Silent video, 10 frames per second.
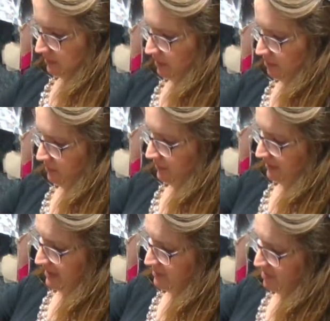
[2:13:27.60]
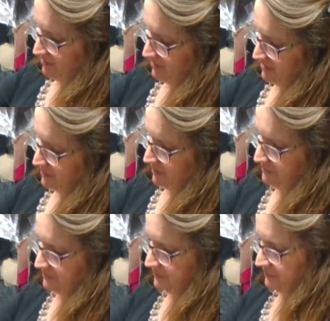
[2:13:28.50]
Oh, it came off of this one.
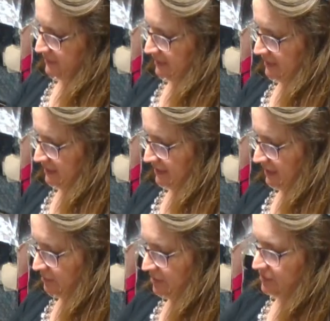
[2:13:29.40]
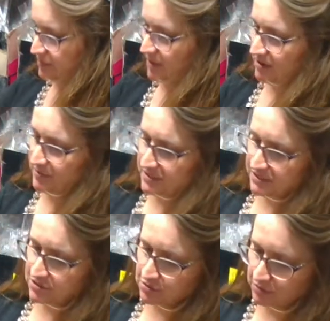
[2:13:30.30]
I'm going to repair a piece
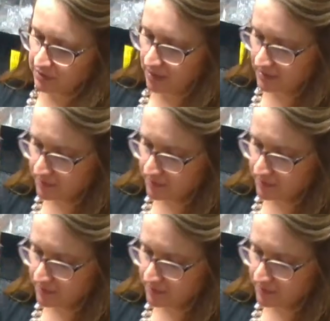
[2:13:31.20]
of jewelry right